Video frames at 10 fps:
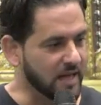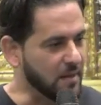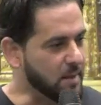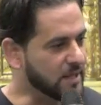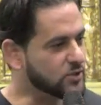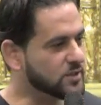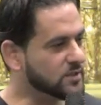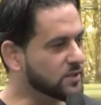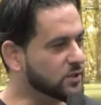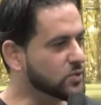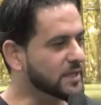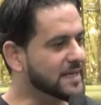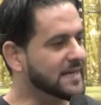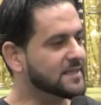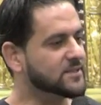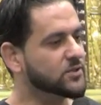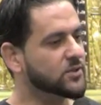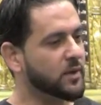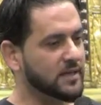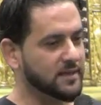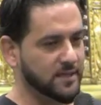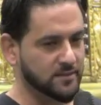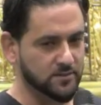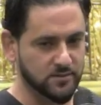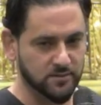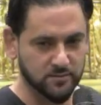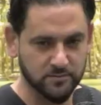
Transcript: Imagine you connected to the right things.